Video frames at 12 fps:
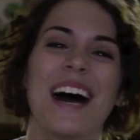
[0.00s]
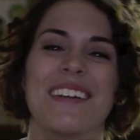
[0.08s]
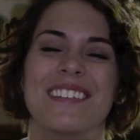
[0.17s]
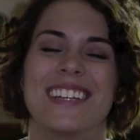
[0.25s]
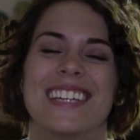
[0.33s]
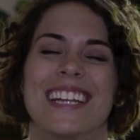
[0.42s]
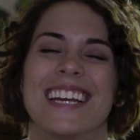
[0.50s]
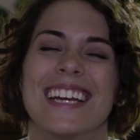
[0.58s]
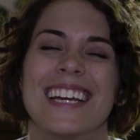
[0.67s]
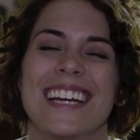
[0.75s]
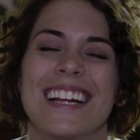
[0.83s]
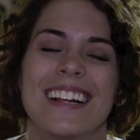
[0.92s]
I'm just,
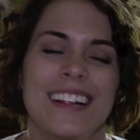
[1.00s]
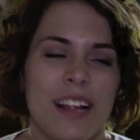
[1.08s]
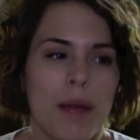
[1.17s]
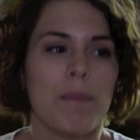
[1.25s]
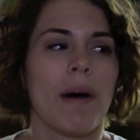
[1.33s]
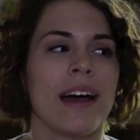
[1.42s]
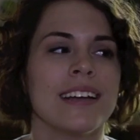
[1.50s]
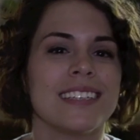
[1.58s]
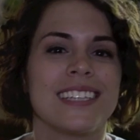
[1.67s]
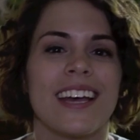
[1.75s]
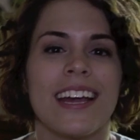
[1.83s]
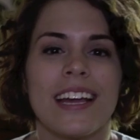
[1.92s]
I
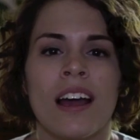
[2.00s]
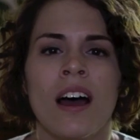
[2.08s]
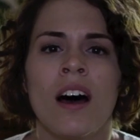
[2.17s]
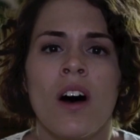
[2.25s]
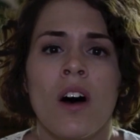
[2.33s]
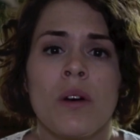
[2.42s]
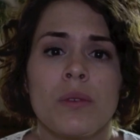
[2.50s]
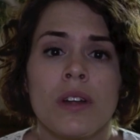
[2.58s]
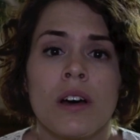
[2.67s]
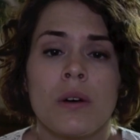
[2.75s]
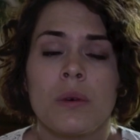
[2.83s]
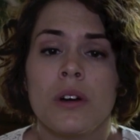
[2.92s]
was like, oh
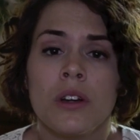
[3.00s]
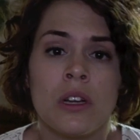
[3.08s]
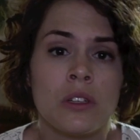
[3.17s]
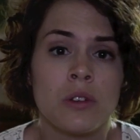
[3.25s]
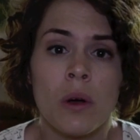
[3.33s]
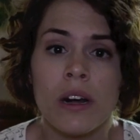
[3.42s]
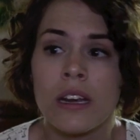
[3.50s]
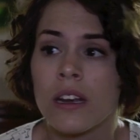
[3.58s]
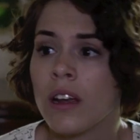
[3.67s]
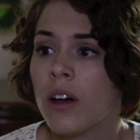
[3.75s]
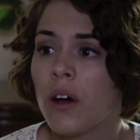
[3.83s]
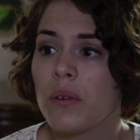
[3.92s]
no,
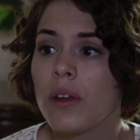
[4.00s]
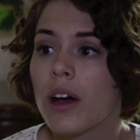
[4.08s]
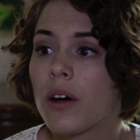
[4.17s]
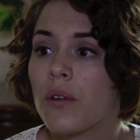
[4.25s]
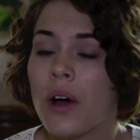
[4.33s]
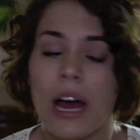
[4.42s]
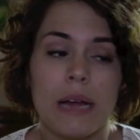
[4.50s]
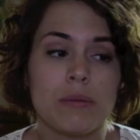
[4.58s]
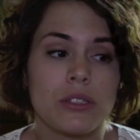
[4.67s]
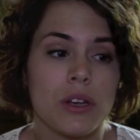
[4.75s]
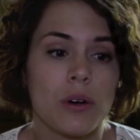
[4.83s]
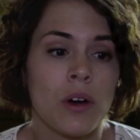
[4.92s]
Jordan, oh no, I
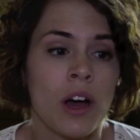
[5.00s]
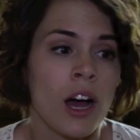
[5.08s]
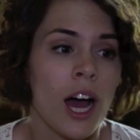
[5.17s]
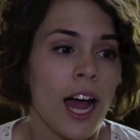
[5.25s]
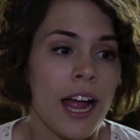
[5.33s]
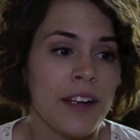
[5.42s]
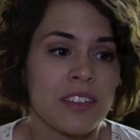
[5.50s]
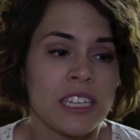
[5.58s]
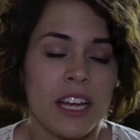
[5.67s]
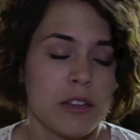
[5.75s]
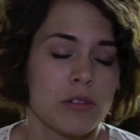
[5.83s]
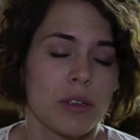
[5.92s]
have to
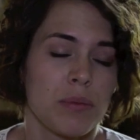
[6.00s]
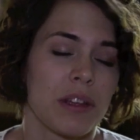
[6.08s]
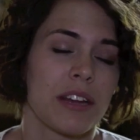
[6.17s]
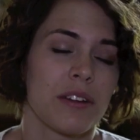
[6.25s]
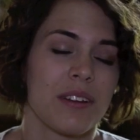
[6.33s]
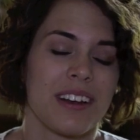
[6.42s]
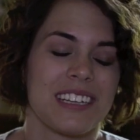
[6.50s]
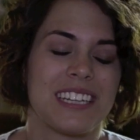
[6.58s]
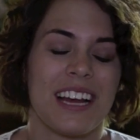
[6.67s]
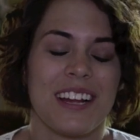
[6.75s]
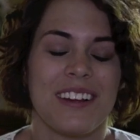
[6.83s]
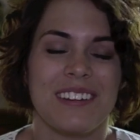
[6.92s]
tell you something I don't know how to
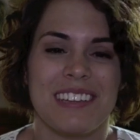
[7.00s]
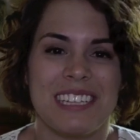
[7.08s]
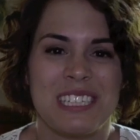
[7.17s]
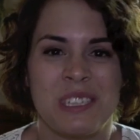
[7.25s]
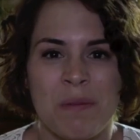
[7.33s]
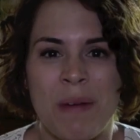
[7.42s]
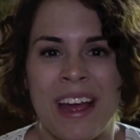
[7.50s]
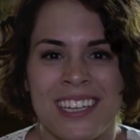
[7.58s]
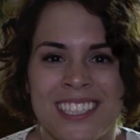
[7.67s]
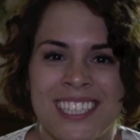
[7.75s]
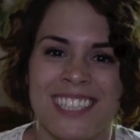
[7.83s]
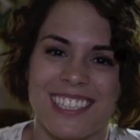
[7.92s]
tell you, and then
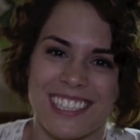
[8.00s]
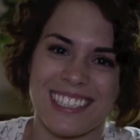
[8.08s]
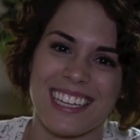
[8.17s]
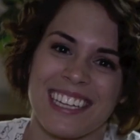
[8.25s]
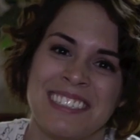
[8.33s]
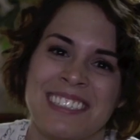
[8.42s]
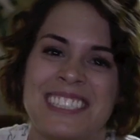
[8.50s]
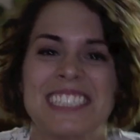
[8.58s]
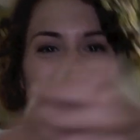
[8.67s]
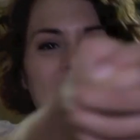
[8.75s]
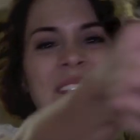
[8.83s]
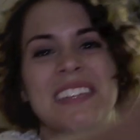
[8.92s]
Sebastian just like
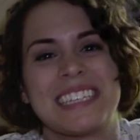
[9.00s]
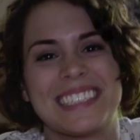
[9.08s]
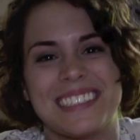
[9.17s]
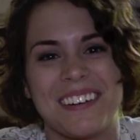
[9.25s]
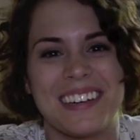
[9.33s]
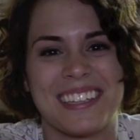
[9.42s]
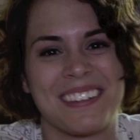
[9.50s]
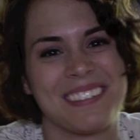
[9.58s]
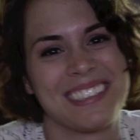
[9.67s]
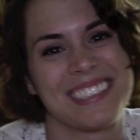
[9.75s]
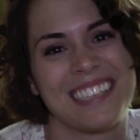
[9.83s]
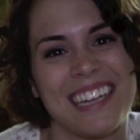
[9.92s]
jams his sword through
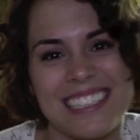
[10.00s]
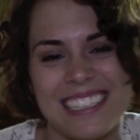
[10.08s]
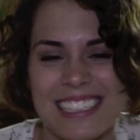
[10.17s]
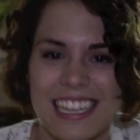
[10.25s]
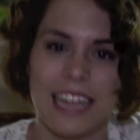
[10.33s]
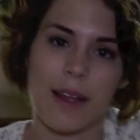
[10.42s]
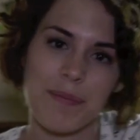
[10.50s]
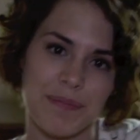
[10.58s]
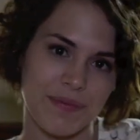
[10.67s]
his chest and is like,